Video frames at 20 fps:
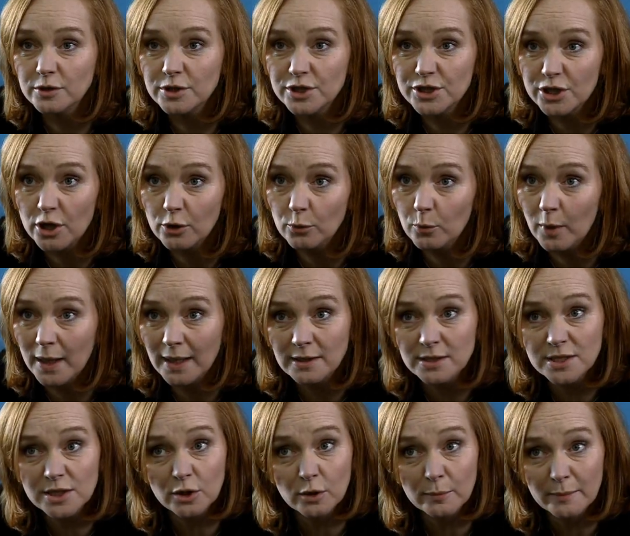so well
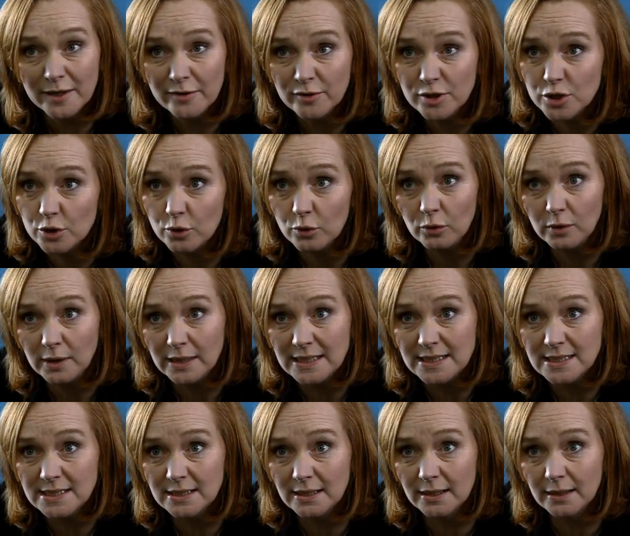to come here at all,
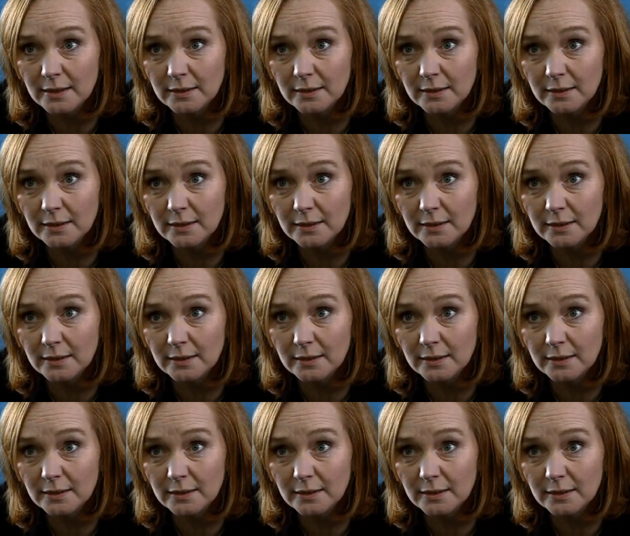Lisa.